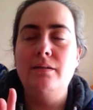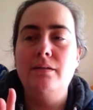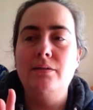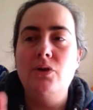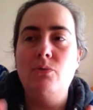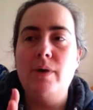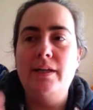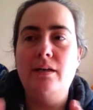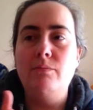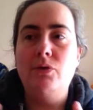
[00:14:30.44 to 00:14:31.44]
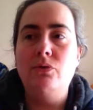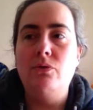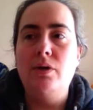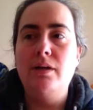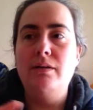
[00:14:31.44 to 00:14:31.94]
not a wake-up
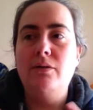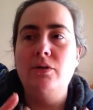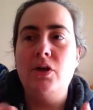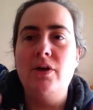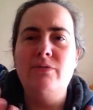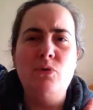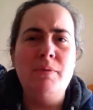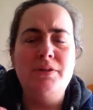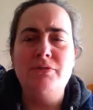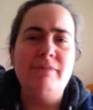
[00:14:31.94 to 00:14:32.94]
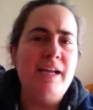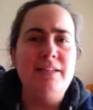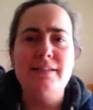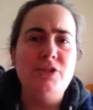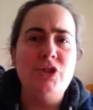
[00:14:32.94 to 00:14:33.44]
call, kind of almost a
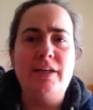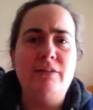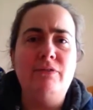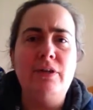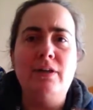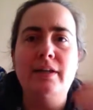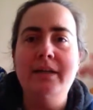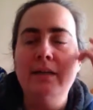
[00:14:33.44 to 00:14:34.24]
reality check, if you like,